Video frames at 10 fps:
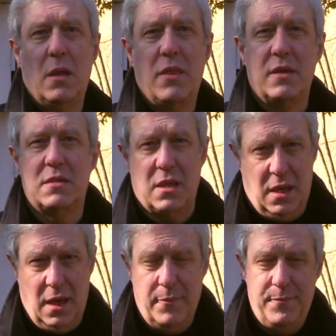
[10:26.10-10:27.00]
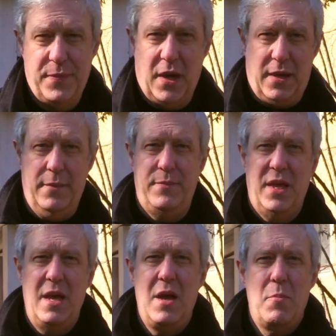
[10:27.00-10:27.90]
this thingy, okay?
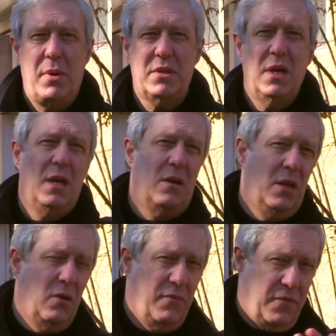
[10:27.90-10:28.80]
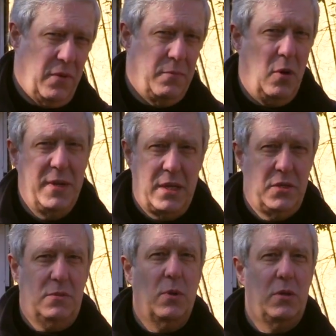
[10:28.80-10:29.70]
But, you know, for the moment, I
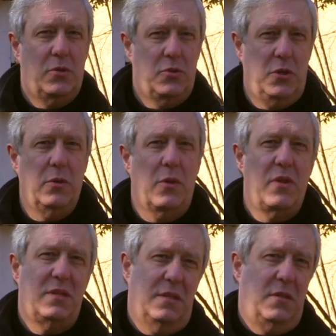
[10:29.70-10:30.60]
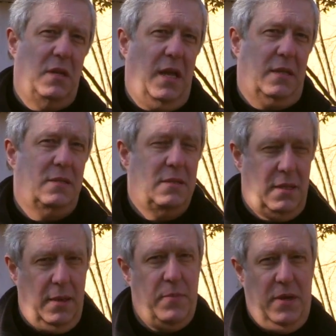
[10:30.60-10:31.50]
just wanted to show you this is the next
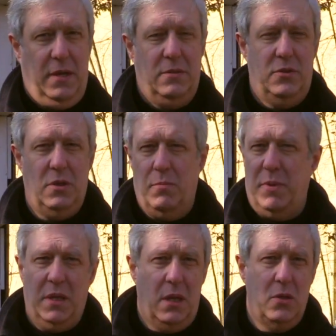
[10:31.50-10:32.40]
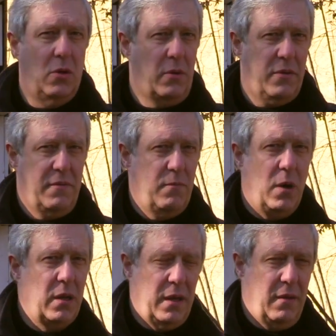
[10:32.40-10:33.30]
step then. So, but ignore the
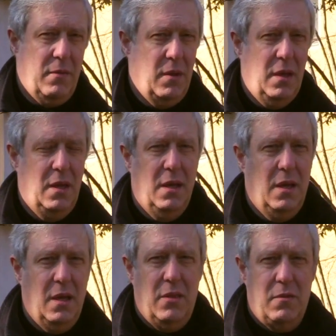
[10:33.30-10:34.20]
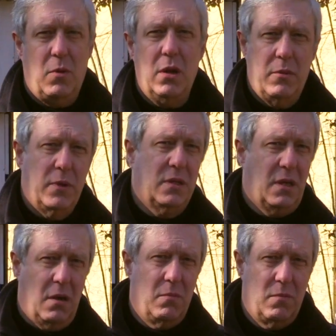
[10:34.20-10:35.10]
volley. The volley will
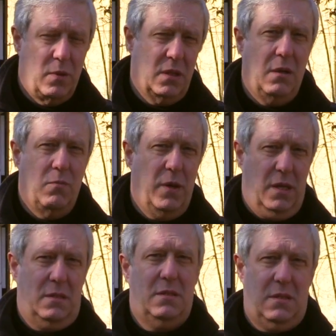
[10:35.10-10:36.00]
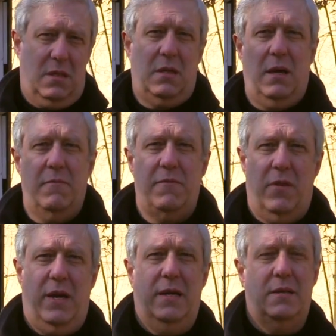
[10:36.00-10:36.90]
come when it's the time for
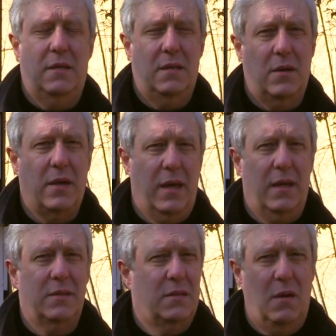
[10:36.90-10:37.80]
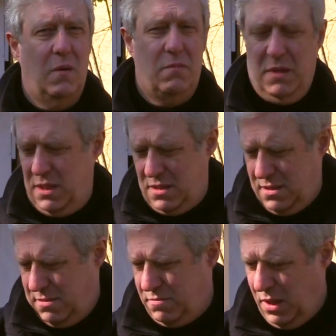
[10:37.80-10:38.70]
that, okay? So
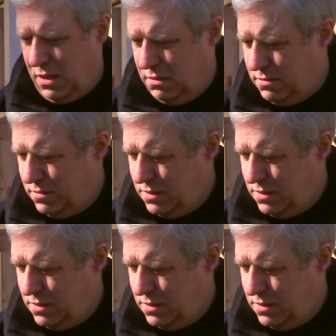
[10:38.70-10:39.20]
it's, you know,